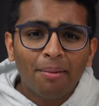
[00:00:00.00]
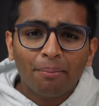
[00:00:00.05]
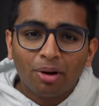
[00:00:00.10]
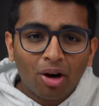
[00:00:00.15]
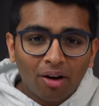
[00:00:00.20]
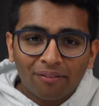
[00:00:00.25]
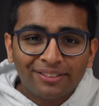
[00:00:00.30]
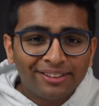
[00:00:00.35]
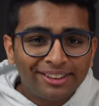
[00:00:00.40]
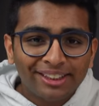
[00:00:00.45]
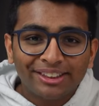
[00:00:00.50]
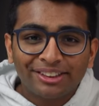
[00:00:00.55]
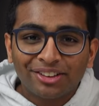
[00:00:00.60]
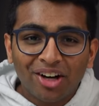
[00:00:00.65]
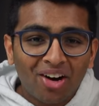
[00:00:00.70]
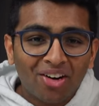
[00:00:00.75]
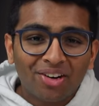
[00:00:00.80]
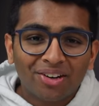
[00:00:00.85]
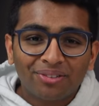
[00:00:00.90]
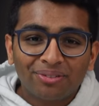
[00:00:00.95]
But obviously it's
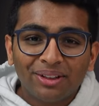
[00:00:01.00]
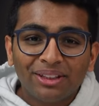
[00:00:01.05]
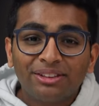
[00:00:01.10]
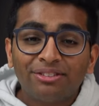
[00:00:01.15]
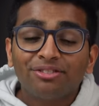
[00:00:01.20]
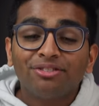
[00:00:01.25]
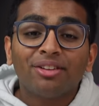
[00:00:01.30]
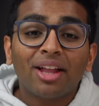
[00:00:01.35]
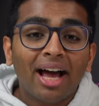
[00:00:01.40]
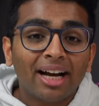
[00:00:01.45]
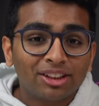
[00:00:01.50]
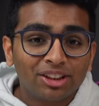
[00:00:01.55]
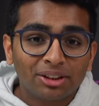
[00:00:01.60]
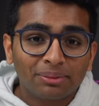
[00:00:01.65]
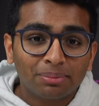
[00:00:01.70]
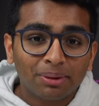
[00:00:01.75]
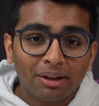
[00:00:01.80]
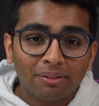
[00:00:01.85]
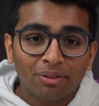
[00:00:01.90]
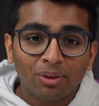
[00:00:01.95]
not gonna reach
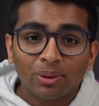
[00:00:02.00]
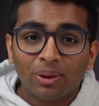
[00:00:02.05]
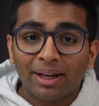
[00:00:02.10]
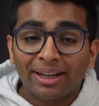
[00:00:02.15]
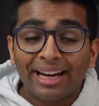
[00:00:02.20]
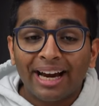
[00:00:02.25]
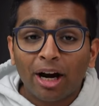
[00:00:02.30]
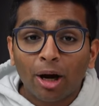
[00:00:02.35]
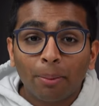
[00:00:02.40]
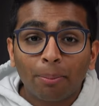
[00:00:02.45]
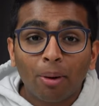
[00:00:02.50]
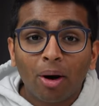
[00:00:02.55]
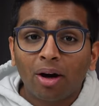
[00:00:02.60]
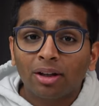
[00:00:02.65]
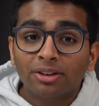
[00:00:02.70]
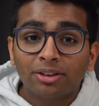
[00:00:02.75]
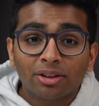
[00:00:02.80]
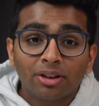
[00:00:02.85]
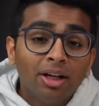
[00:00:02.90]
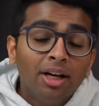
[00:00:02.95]
flagship level like
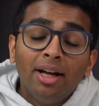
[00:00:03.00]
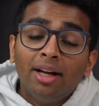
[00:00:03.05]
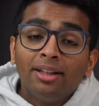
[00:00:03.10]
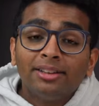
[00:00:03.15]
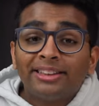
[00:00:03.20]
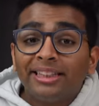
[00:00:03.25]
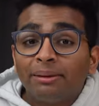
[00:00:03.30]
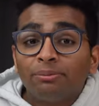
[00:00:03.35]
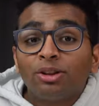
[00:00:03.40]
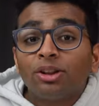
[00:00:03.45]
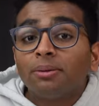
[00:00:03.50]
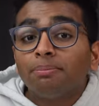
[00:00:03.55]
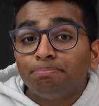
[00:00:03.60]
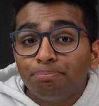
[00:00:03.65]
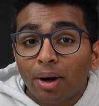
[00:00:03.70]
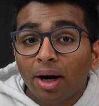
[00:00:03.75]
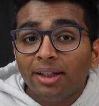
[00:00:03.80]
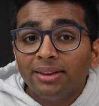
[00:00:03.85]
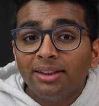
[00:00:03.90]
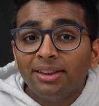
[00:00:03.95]
AirPods or Samsung
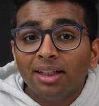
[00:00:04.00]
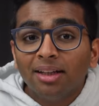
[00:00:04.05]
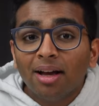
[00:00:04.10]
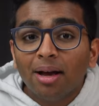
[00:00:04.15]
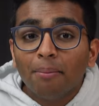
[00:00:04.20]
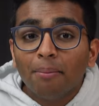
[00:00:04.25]
Buds,